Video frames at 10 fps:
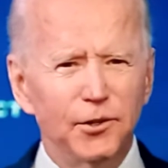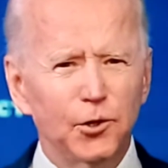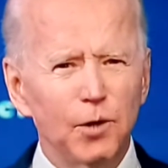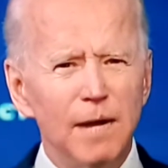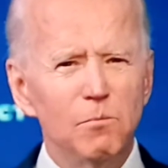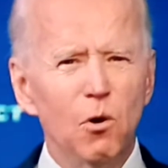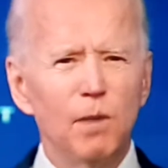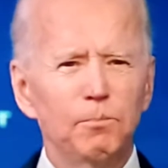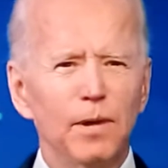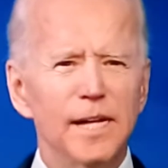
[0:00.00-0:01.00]
to create more
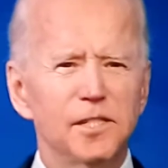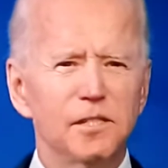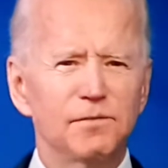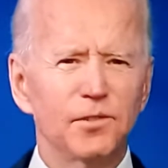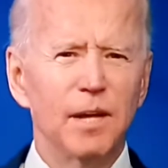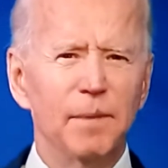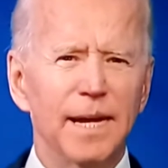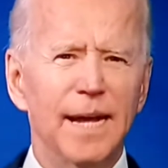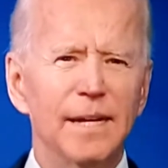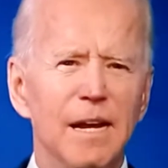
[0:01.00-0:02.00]
places for them to
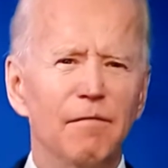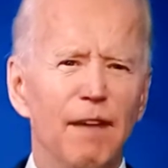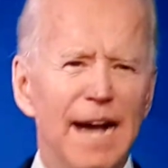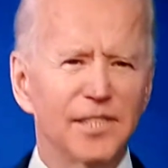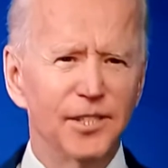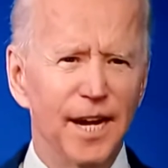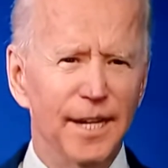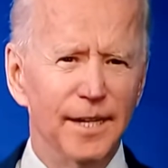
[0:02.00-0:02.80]
get vaccinated,